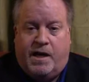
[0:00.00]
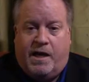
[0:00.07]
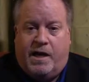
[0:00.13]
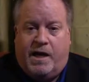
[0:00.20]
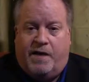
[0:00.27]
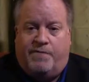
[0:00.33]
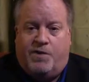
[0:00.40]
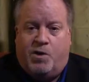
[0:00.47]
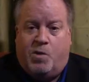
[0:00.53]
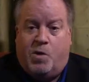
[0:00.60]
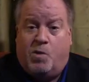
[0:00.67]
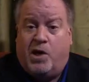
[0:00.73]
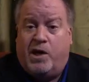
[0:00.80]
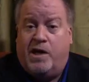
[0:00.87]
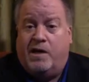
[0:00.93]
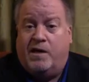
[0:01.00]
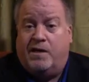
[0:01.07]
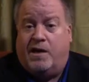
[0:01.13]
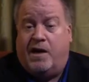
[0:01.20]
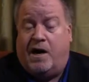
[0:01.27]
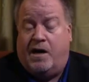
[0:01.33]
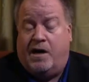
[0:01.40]
If you were working in the
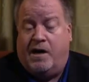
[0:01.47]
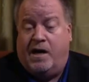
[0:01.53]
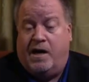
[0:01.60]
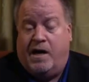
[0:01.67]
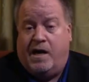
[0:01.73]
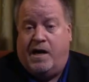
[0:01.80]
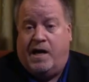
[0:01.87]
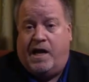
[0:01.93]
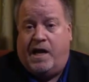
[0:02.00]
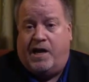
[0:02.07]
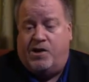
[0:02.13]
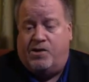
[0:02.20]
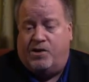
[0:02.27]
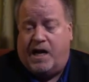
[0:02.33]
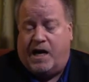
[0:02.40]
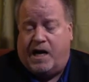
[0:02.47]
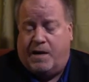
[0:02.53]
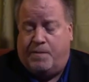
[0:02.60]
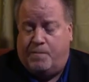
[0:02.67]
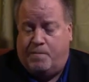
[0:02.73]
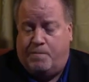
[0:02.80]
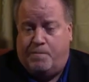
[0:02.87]
garden and you got
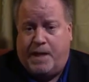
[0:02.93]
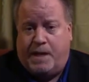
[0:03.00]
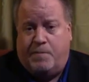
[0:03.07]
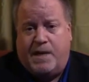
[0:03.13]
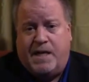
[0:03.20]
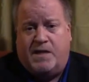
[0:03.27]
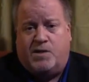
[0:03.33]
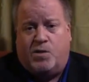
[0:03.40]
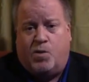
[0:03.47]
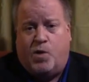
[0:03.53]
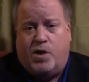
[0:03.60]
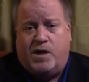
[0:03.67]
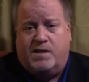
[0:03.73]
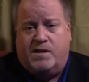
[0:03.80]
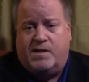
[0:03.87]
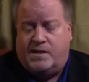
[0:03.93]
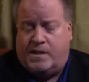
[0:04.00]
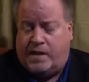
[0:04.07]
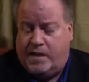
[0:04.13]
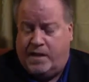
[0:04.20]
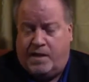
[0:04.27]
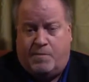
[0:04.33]
a big piece of wood stuck
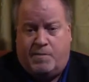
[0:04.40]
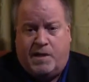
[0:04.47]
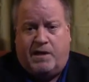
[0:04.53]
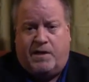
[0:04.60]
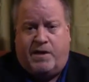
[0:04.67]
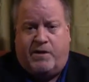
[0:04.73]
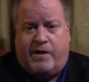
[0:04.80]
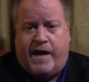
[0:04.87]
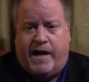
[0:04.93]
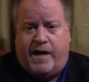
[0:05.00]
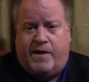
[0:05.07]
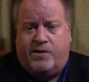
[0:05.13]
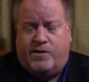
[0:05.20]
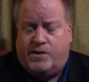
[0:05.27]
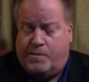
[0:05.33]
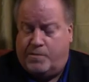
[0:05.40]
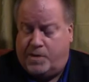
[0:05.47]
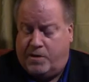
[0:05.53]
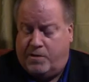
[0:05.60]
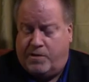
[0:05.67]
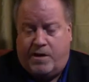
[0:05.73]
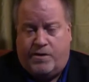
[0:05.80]
in the middle of your hand or something
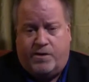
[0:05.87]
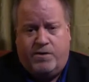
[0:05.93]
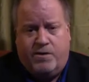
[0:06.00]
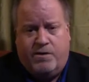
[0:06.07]
or other,